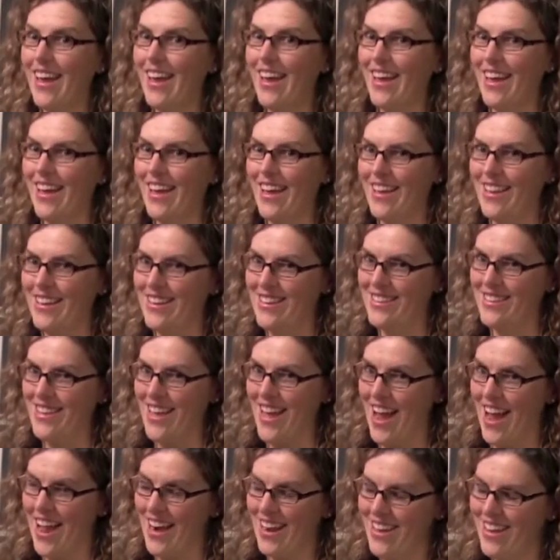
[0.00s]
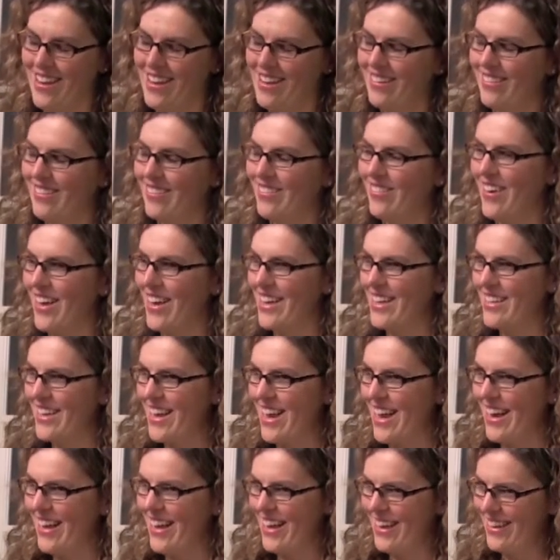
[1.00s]
and Daddy, right
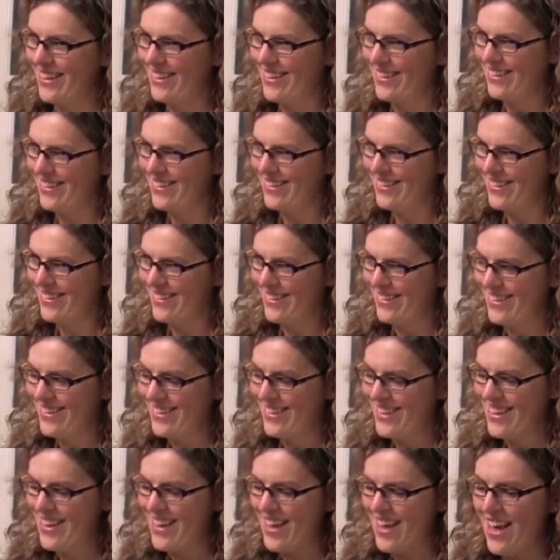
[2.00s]
Daddy? Yep.